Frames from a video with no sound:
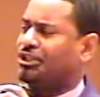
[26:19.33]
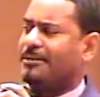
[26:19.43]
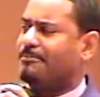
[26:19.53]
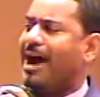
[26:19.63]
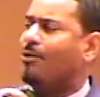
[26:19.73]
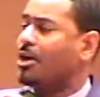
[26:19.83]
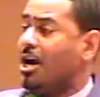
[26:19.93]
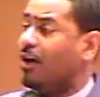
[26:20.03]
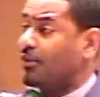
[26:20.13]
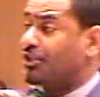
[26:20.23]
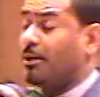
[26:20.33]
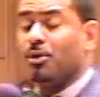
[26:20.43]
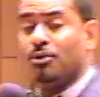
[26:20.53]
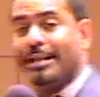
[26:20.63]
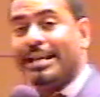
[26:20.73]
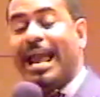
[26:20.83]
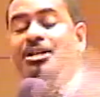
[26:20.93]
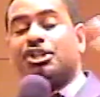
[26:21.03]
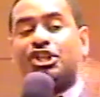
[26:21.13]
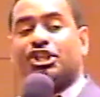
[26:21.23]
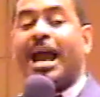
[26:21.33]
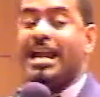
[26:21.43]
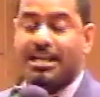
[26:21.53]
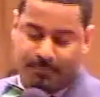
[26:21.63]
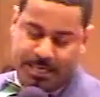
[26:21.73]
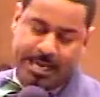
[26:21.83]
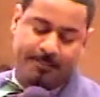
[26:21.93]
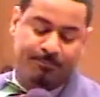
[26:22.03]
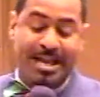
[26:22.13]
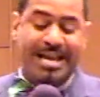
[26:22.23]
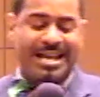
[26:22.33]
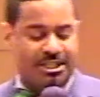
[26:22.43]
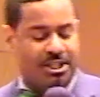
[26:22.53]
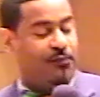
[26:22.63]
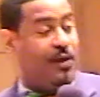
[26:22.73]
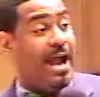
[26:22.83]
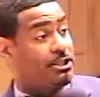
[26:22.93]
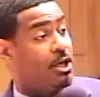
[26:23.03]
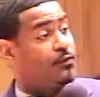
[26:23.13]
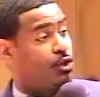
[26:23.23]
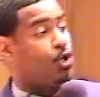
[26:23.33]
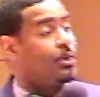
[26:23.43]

him out of his community and shame him into the fact of who